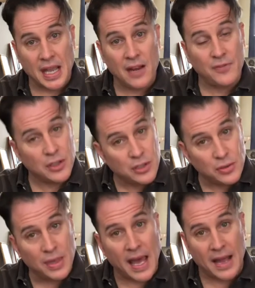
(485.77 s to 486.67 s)
And if you
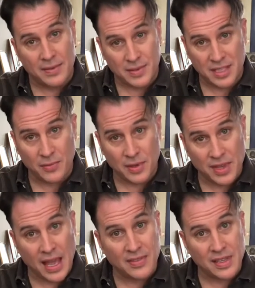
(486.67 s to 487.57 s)
do that, sit
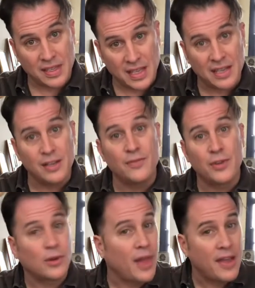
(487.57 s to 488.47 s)
with that, the end
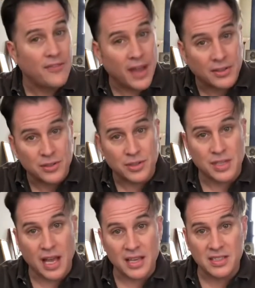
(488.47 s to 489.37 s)
of your life
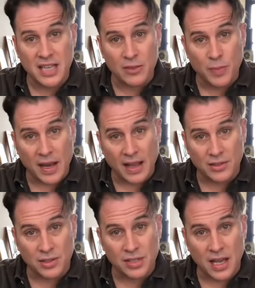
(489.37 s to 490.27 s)
exercise, deathbed
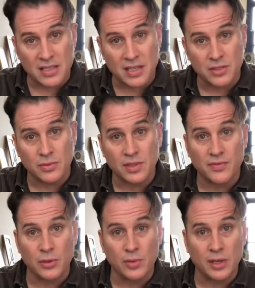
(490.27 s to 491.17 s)
exercise,
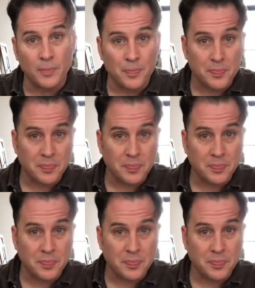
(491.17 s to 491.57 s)
if you will,